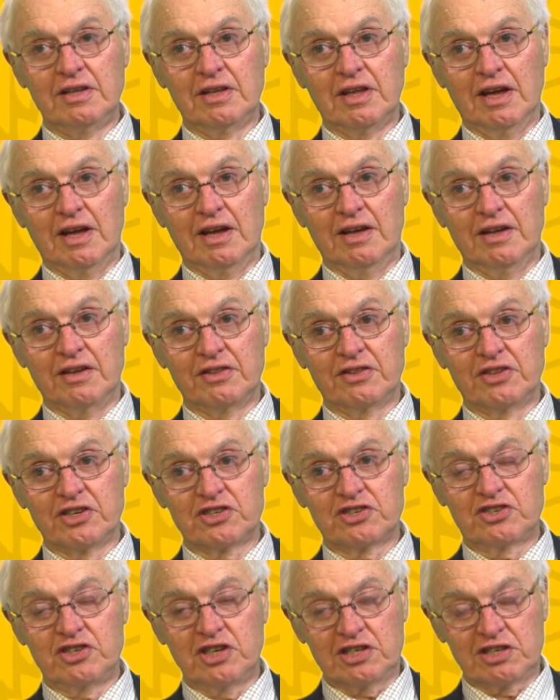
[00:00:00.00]
the
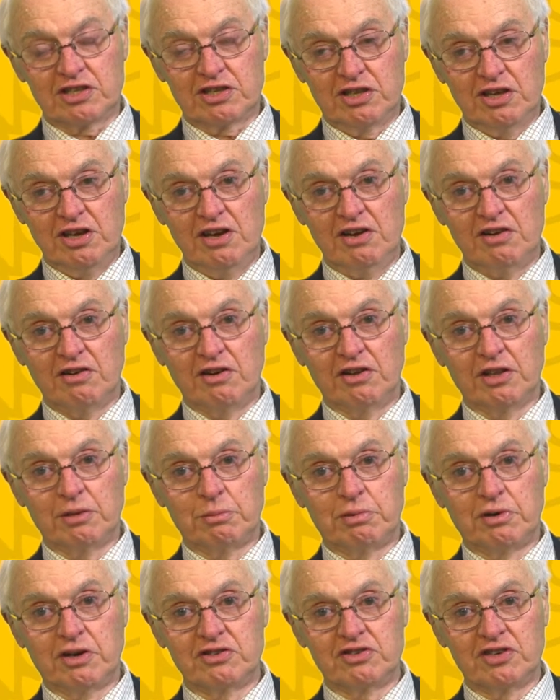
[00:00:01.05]
6th year on the
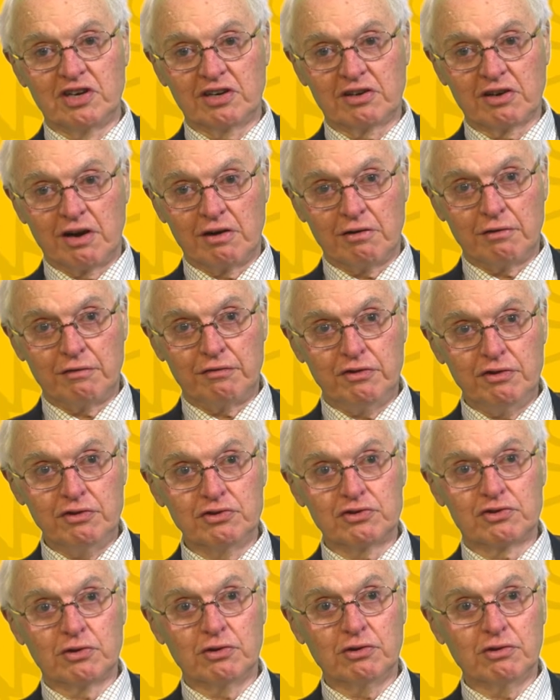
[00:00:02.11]
project, I
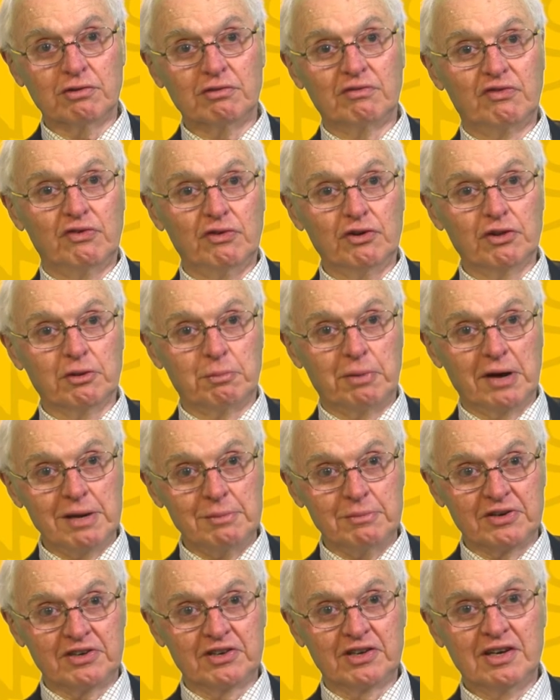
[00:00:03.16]
refused all further
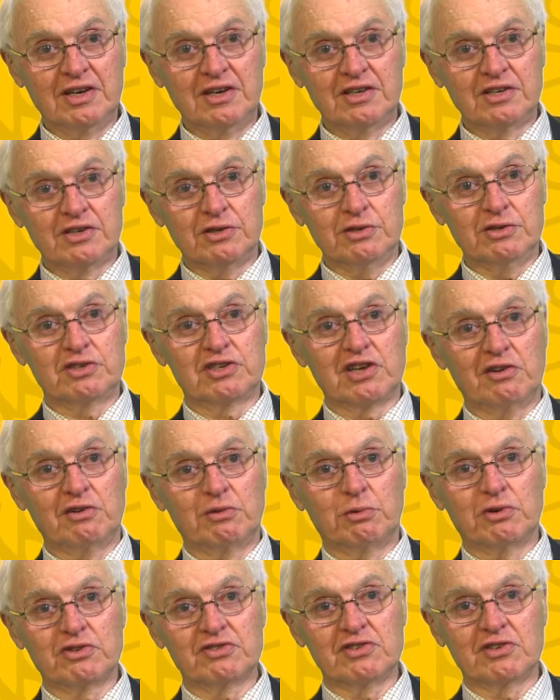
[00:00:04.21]
payment too, so it
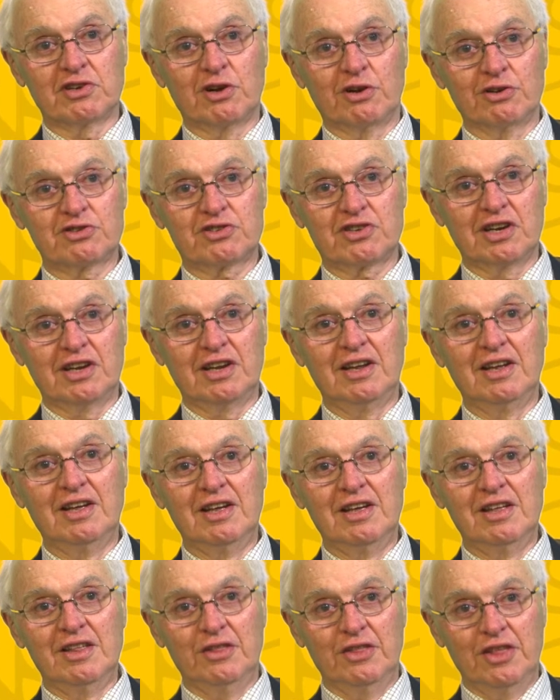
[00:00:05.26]
wasn't costing
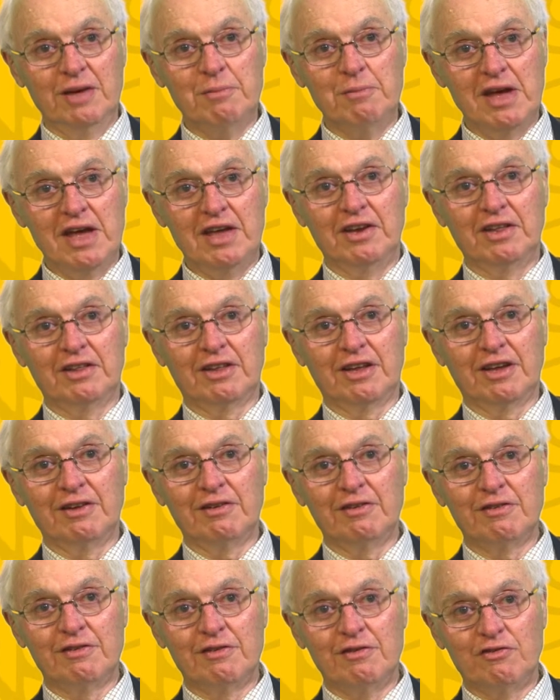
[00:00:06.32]
them anything
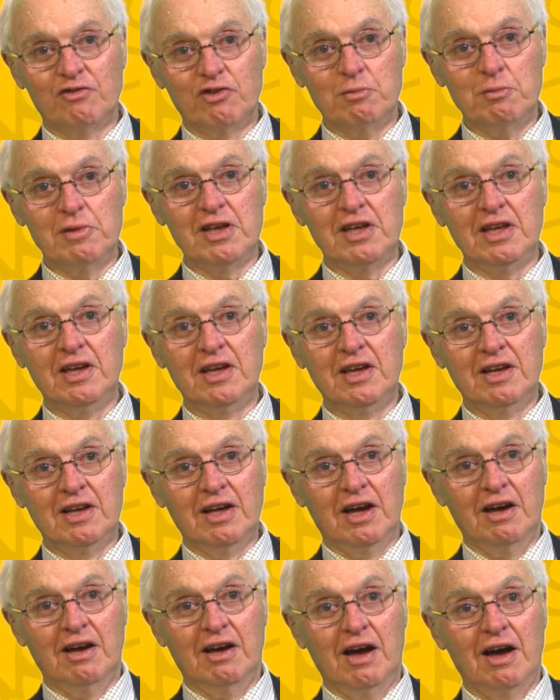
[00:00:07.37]
for me.
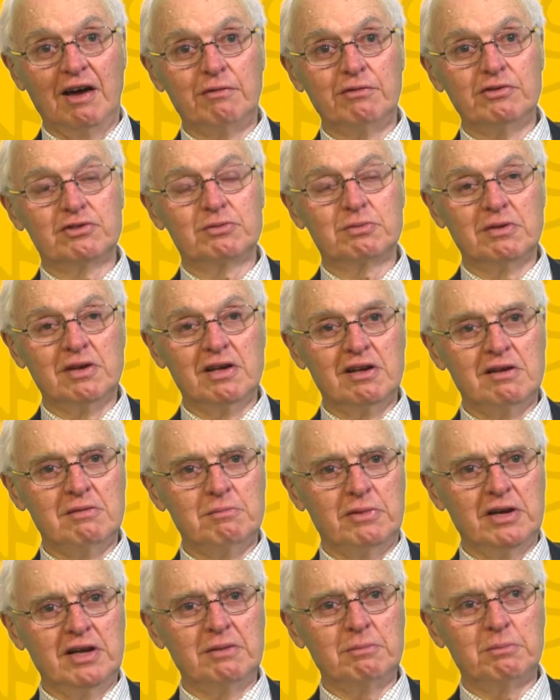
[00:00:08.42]
I was
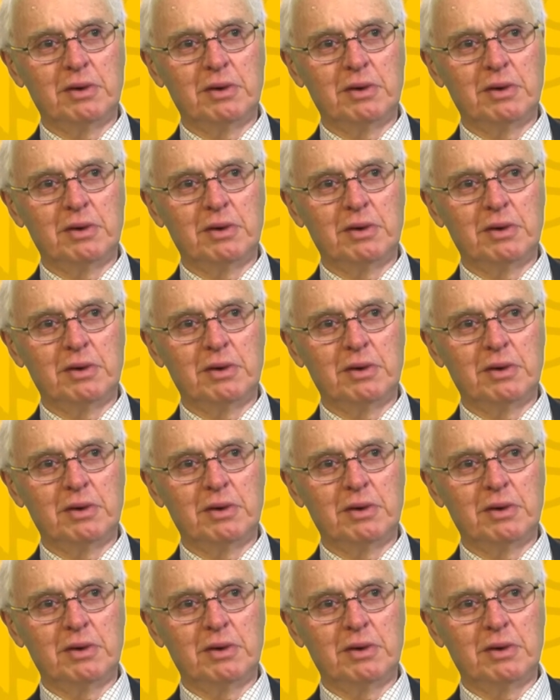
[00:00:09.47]
being